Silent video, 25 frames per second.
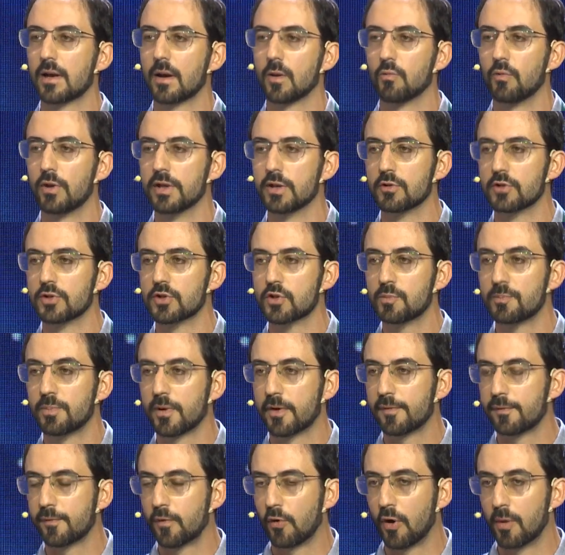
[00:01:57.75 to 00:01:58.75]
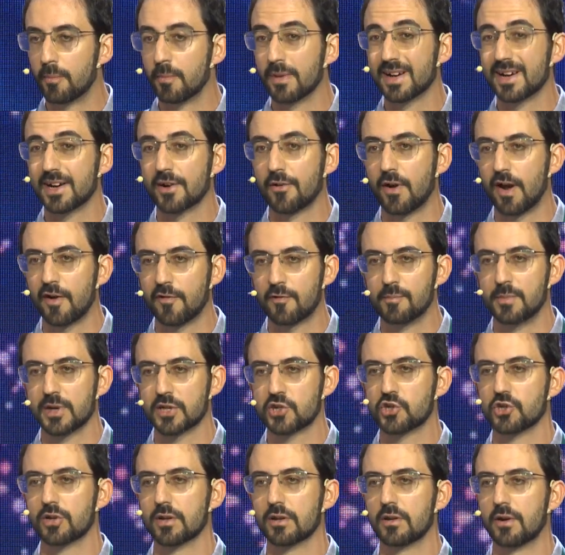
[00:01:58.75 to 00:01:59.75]
when you do perform graph
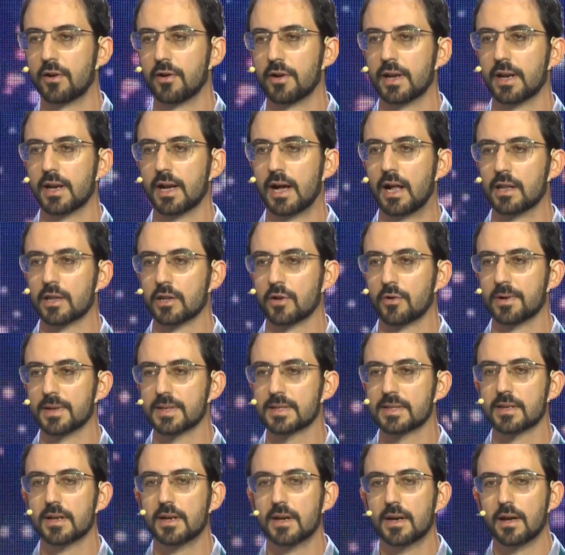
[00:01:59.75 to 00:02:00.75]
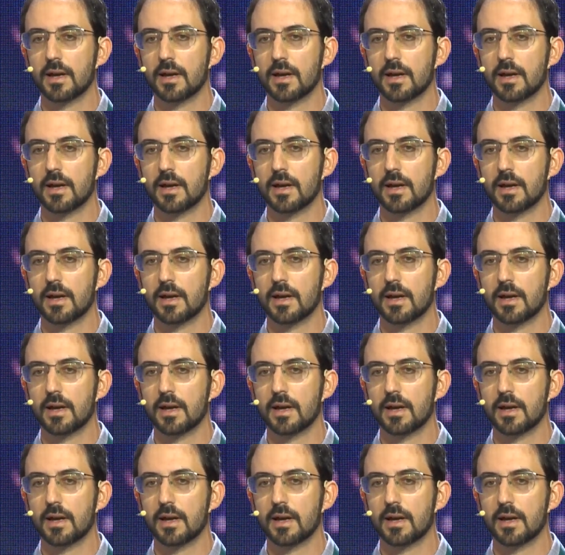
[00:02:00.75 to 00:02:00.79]
machine learning algorithms.